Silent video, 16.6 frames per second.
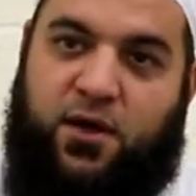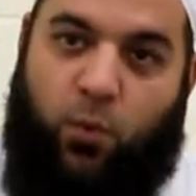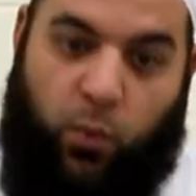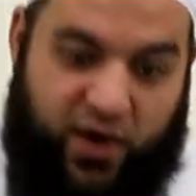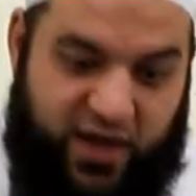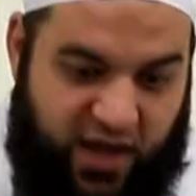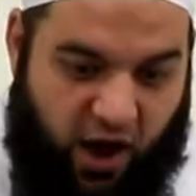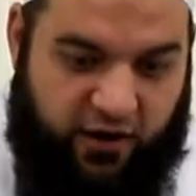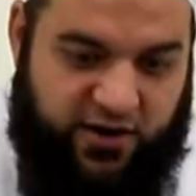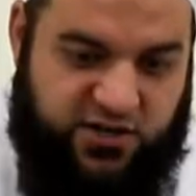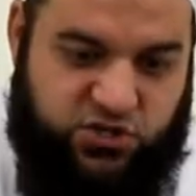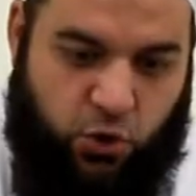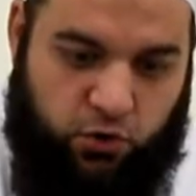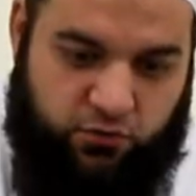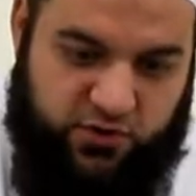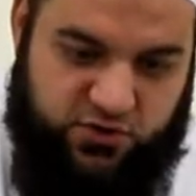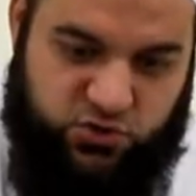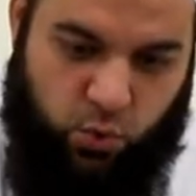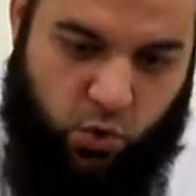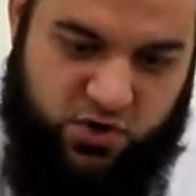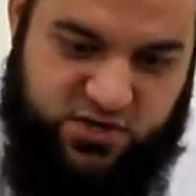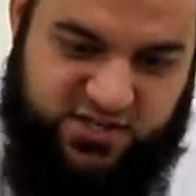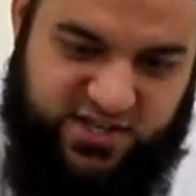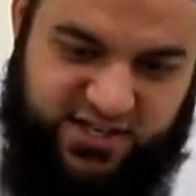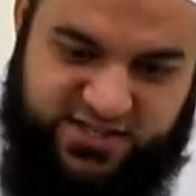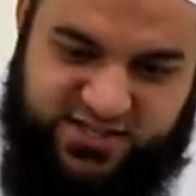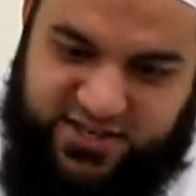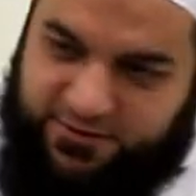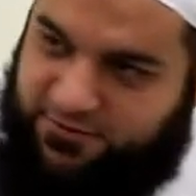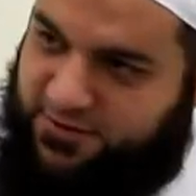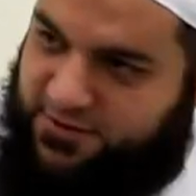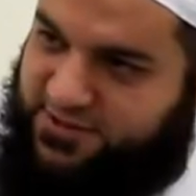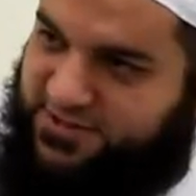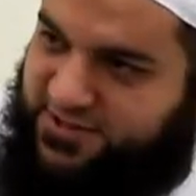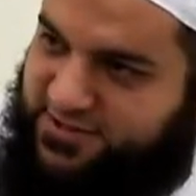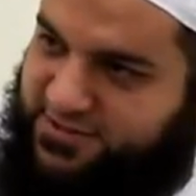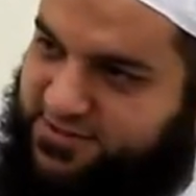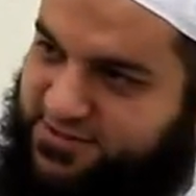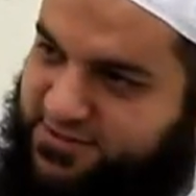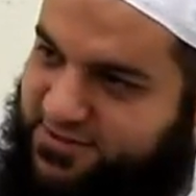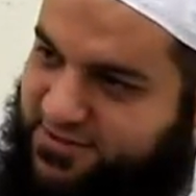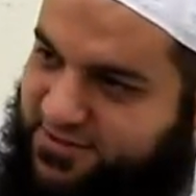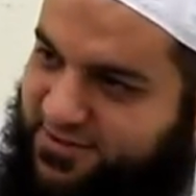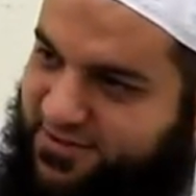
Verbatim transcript: We are intolerant towards these differences.